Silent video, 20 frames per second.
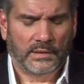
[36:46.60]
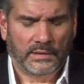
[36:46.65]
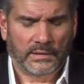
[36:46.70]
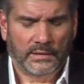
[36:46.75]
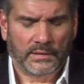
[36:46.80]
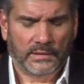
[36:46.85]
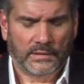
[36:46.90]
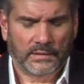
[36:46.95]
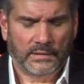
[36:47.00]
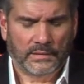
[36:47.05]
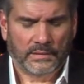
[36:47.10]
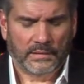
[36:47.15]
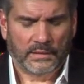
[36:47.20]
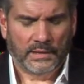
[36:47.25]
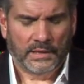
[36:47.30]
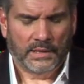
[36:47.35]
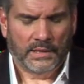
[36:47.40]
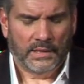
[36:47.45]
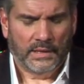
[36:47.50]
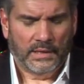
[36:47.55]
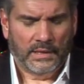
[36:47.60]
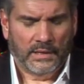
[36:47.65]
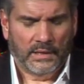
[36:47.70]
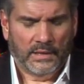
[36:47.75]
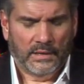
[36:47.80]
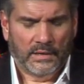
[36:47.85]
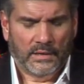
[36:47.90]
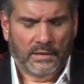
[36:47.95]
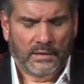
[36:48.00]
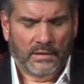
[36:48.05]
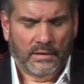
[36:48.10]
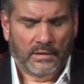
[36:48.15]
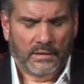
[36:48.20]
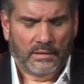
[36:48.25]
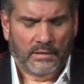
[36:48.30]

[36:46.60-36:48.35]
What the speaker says: [no speech]